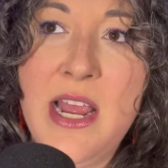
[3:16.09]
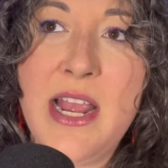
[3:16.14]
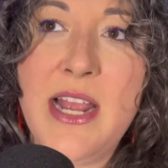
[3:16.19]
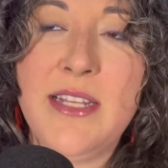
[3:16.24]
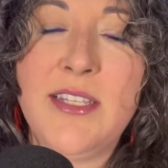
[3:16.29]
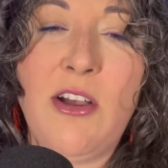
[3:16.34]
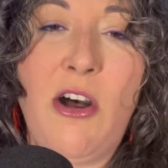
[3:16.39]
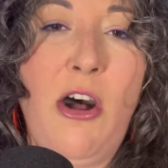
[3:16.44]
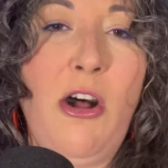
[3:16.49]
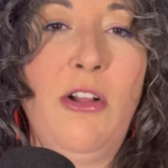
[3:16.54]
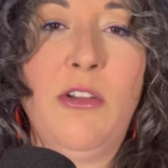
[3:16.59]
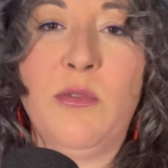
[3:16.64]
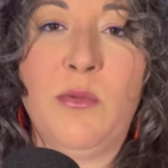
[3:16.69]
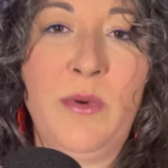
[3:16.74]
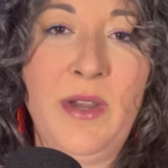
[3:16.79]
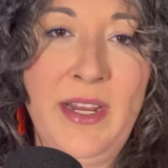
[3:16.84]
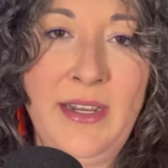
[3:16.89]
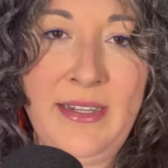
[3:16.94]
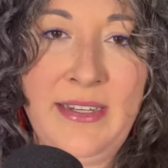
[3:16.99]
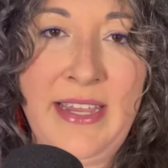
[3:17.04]
It's all a
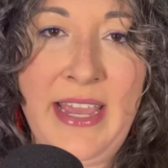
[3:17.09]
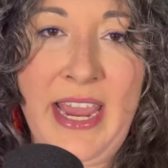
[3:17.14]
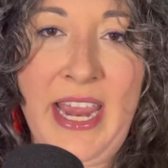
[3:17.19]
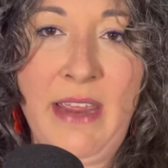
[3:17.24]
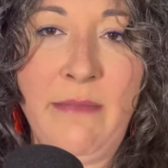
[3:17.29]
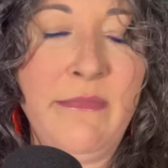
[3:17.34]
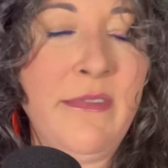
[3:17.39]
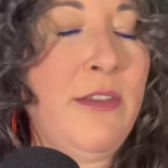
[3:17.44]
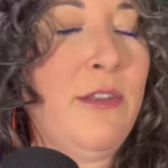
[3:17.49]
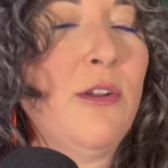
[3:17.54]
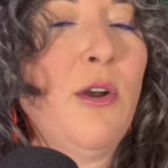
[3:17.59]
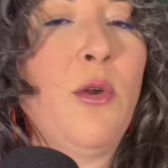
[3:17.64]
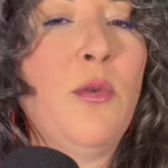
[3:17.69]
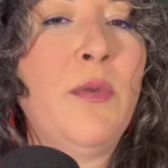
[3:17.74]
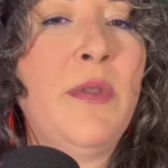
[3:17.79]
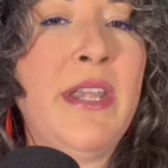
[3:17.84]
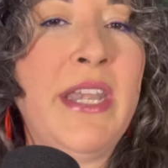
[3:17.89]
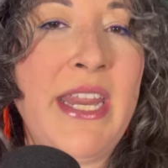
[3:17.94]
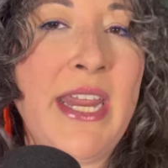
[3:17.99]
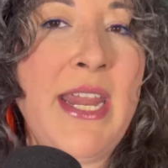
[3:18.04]
rigged game. You
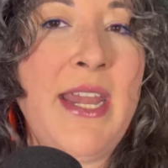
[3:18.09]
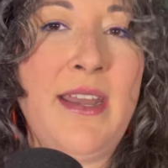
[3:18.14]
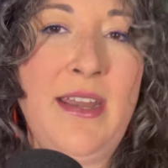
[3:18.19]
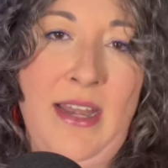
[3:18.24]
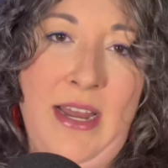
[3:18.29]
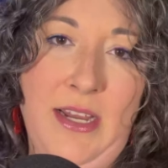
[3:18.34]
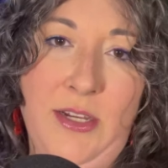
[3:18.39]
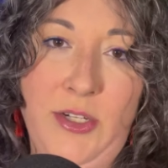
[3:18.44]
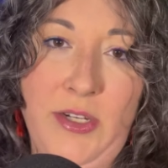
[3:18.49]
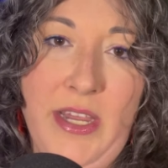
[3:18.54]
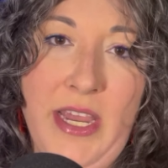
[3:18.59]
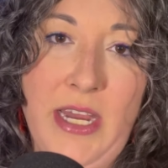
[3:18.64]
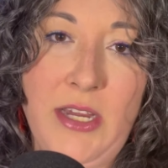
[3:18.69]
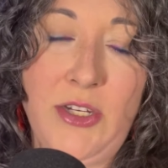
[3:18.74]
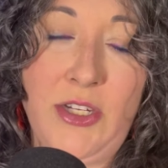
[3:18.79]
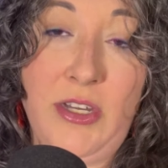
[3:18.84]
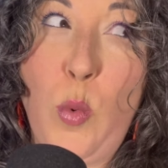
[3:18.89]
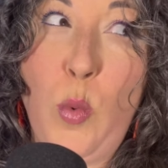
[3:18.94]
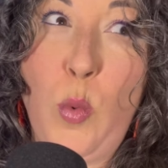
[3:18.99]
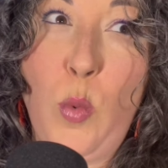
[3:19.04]
don't need an
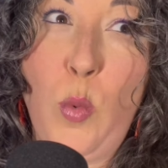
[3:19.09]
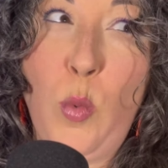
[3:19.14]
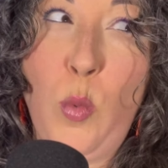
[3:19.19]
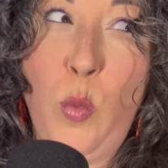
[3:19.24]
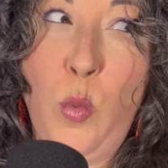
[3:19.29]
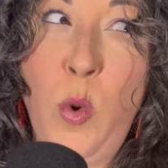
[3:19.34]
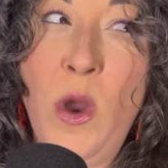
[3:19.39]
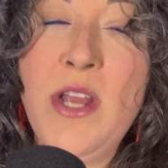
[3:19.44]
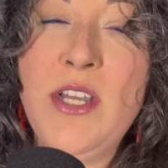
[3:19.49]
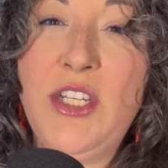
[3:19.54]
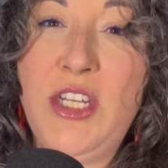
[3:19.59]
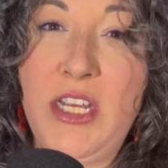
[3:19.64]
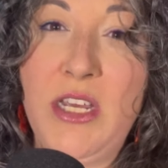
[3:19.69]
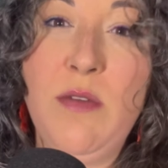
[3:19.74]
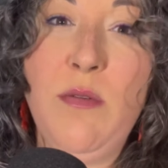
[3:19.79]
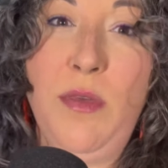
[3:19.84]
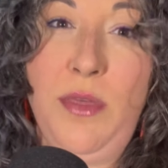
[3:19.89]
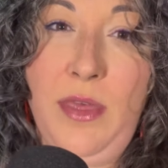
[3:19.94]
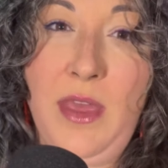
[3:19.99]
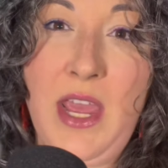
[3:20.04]
education. What do
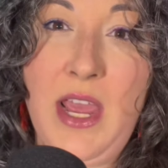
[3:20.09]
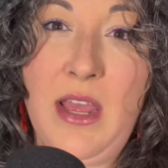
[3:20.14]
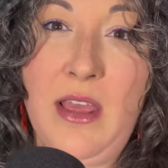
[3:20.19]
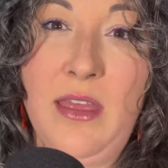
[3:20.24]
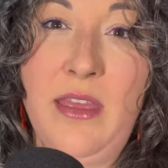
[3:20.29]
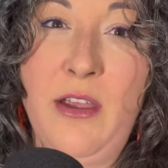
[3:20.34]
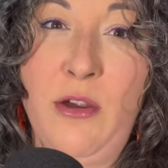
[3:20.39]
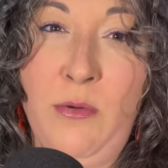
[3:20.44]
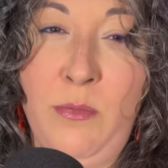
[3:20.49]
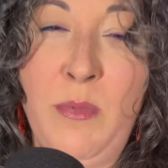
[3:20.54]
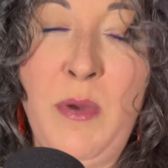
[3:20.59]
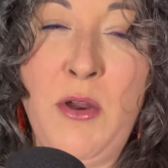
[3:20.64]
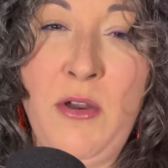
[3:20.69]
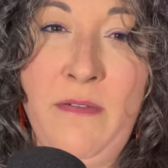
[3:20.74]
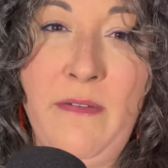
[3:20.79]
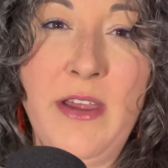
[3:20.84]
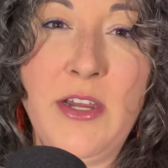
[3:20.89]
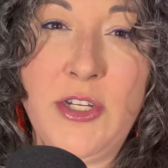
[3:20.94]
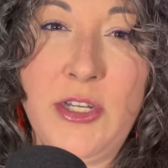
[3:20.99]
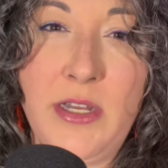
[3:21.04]
you think their
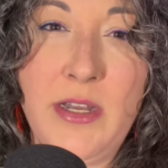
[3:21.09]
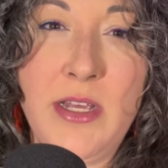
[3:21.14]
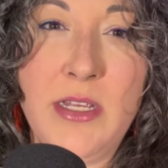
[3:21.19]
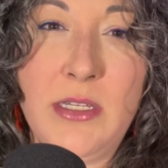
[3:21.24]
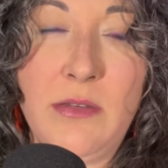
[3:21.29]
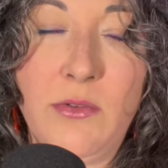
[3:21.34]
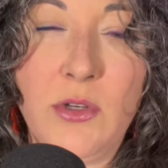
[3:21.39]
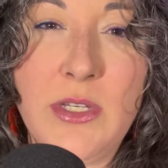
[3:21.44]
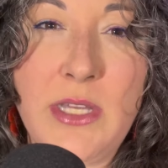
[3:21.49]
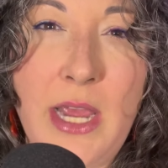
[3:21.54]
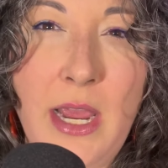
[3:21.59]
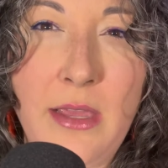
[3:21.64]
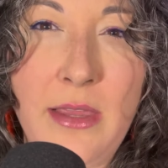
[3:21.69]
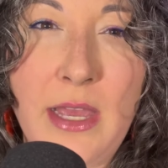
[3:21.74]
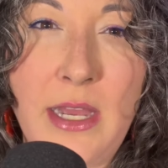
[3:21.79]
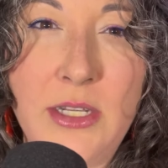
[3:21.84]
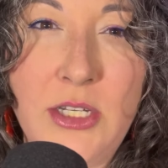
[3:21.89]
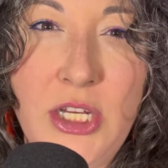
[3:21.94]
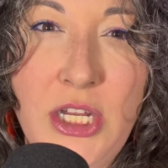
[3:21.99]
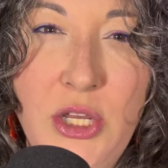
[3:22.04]
motivation is for saying
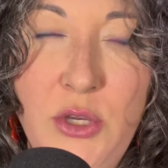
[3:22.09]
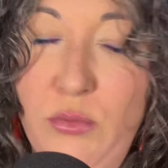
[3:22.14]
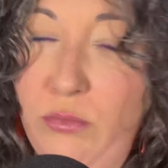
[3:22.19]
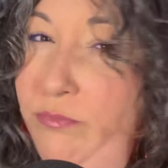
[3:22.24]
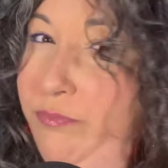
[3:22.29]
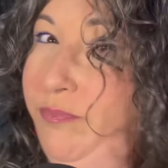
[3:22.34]
that to you?